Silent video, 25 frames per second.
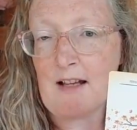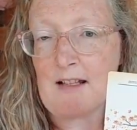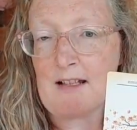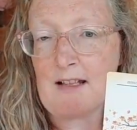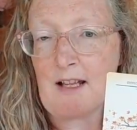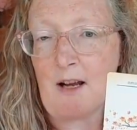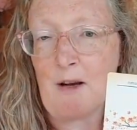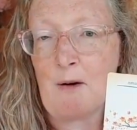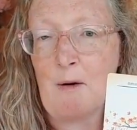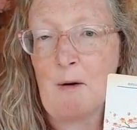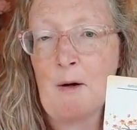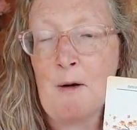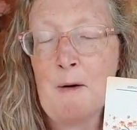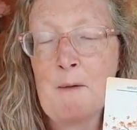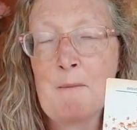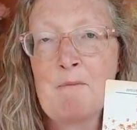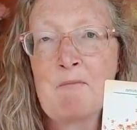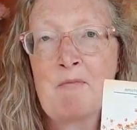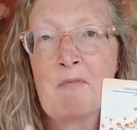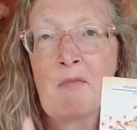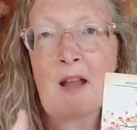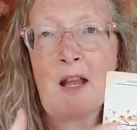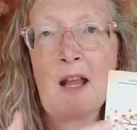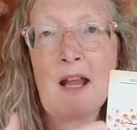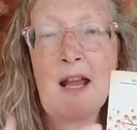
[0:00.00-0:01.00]
So
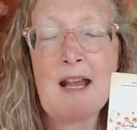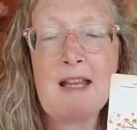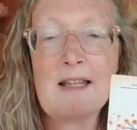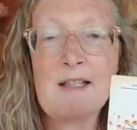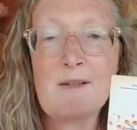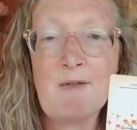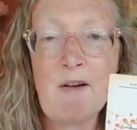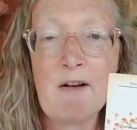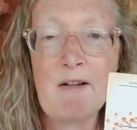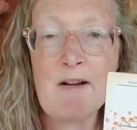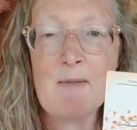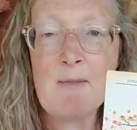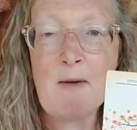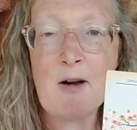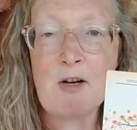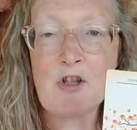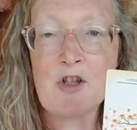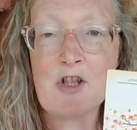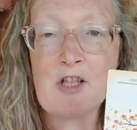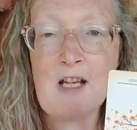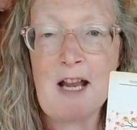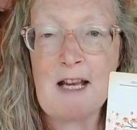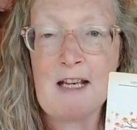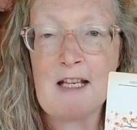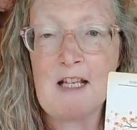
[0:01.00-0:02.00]
it's very much
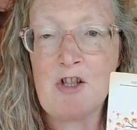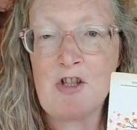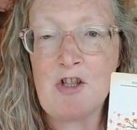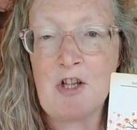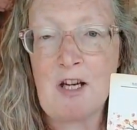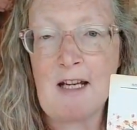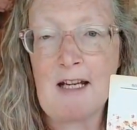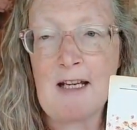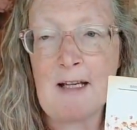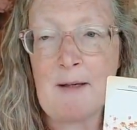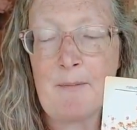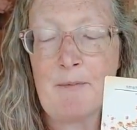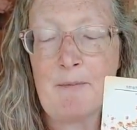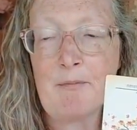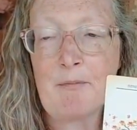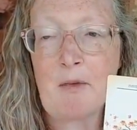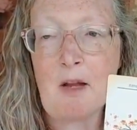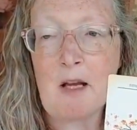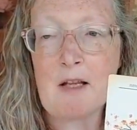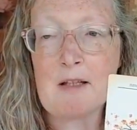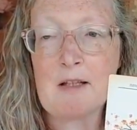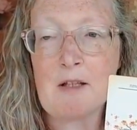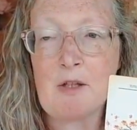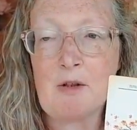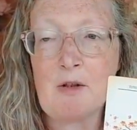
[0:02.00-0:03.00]
an energy
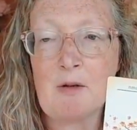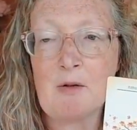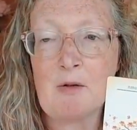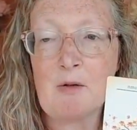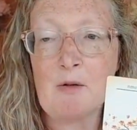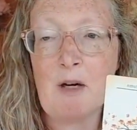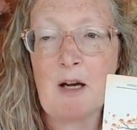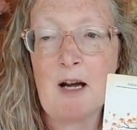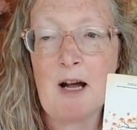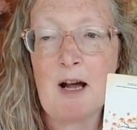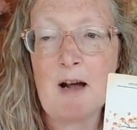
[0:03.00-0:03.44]
to